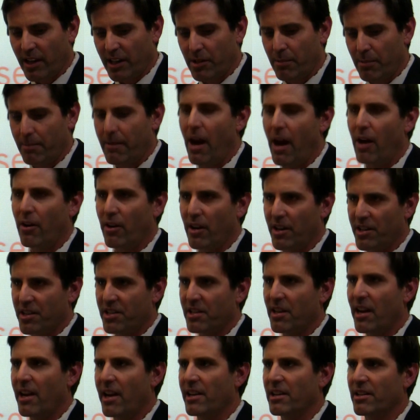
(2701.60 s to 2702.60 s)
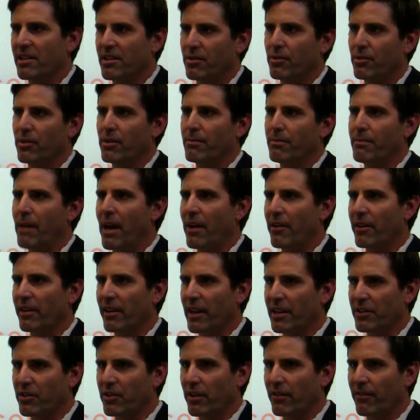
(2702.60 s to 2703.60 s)
electric power on site through battery
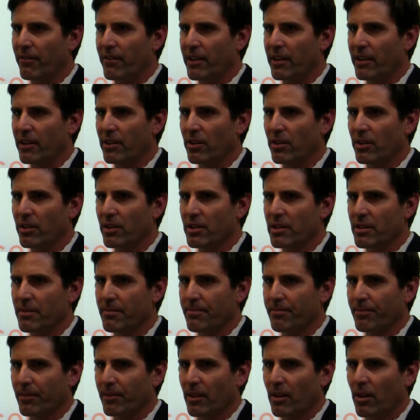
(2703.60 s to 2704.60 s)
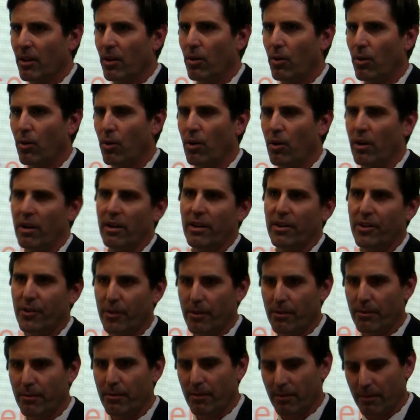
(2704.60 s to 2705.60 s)
electric vehicles or
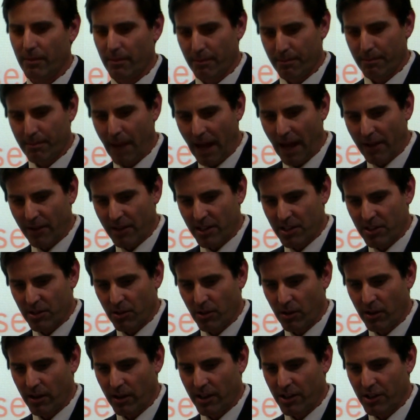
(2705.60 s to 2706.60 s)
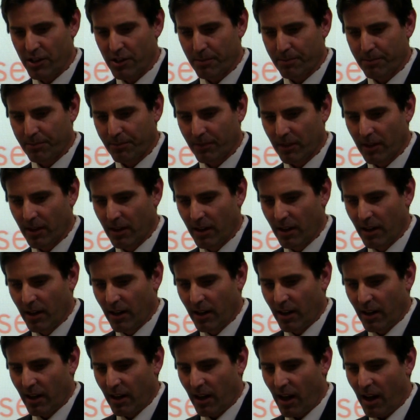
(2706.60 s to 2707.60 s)
through battery storage.
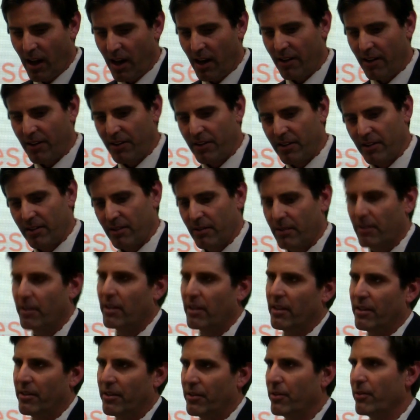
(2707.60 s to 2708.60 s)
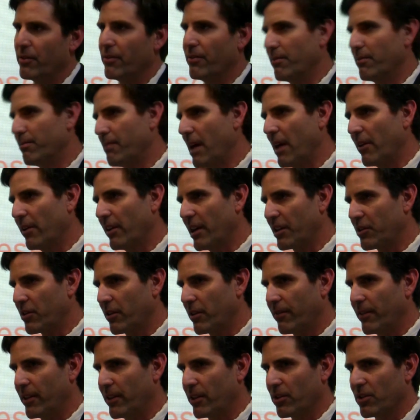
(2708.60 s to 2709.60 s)
And through battery
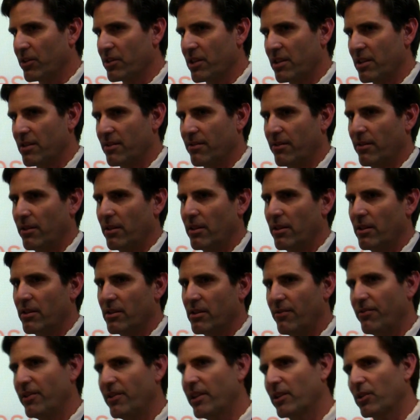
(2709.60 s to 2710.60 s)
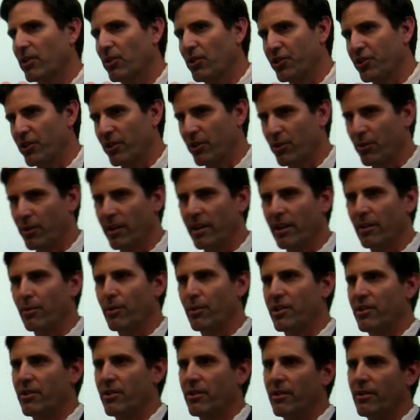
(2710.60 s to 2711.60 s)
electric vehicles, there's a vehicle to
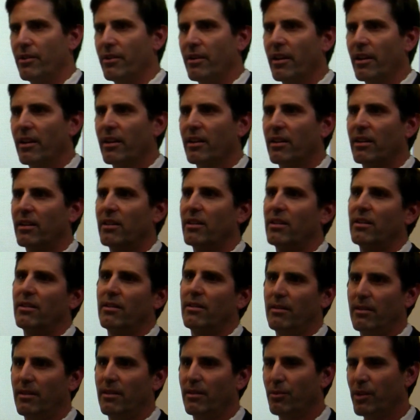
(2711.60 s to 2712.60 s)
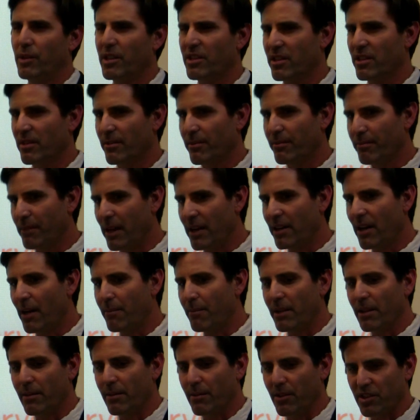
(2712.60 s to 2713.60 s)
grid, which may
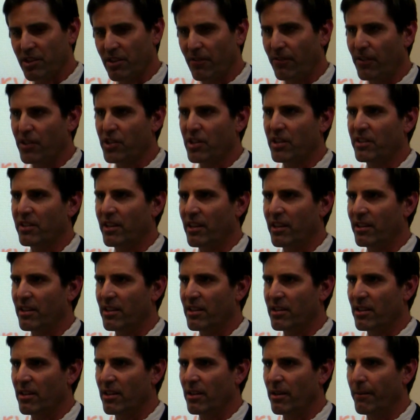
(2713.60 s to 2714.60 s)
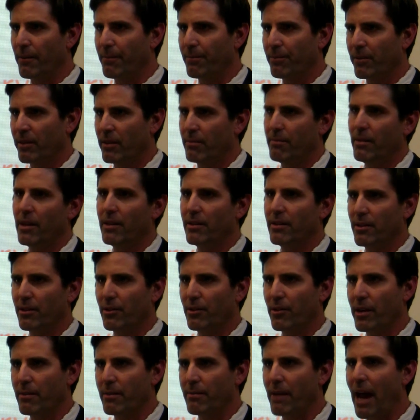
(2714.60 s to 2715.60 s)
not be the most efficient thing to do, may
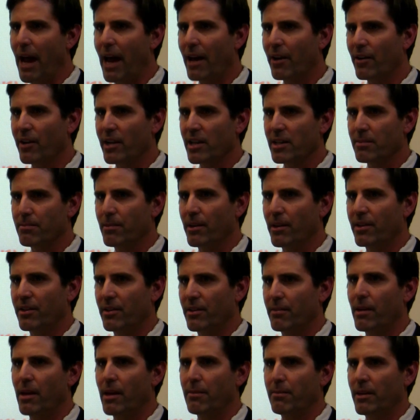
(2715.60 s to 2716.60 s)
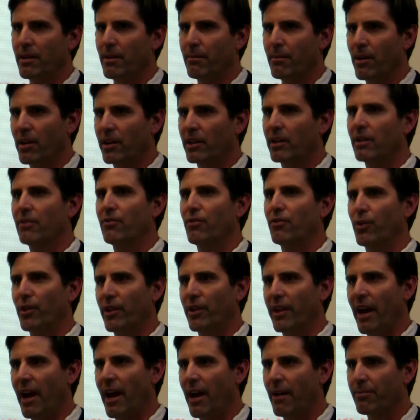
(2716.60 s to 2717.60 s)
degrade batteries, but there might be a market
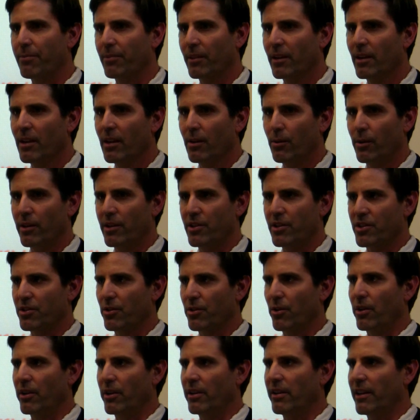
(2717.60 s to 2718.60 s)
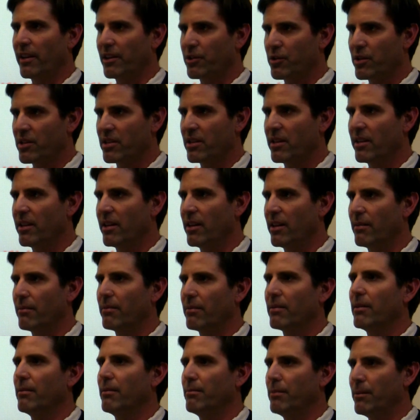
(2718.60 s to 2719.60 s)
for that, where you store the electricity in
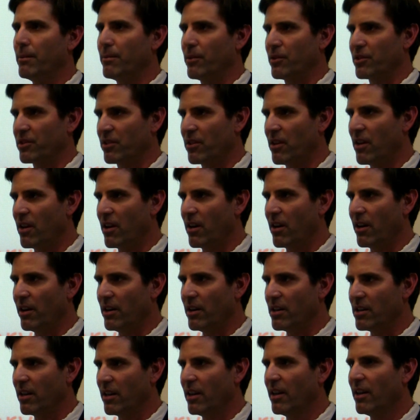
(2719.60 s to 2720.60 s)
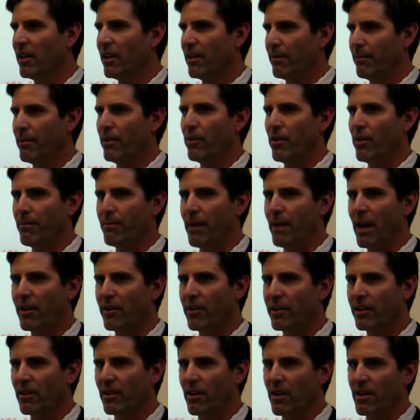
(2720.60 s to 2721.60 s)
people's cars who have
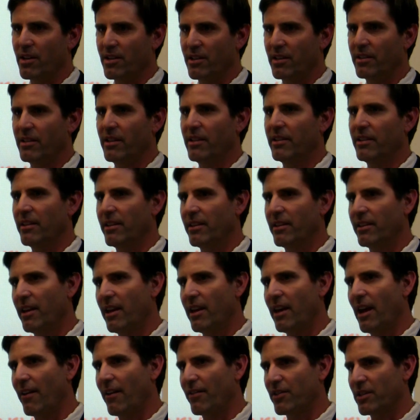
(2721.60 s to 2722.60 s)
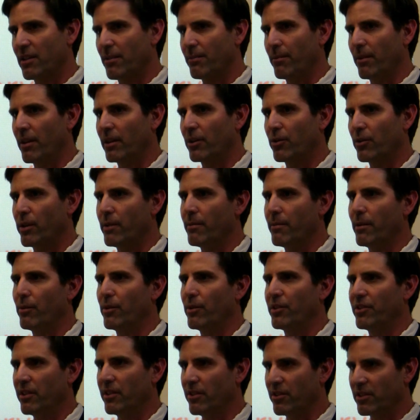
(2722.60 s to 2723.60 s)
battery cars, and then they have some
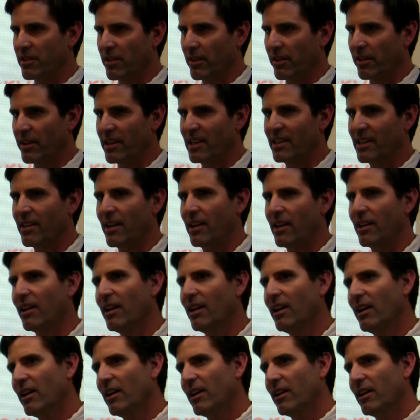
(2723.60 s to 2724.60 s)
agreement with the utility that